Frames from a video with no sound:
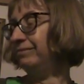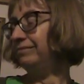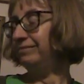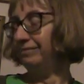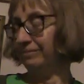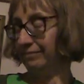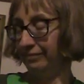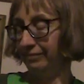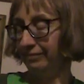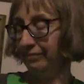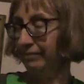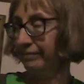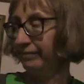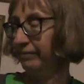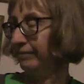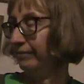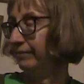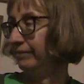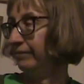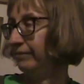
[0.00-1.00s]

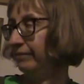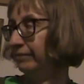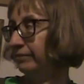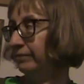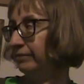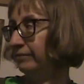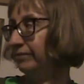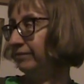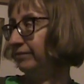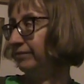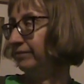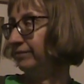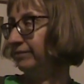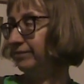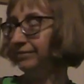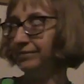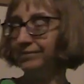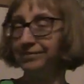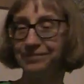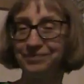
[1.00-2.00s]

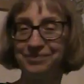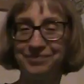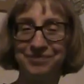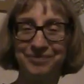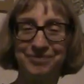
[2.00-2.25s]
No words are spoken by the person on screen.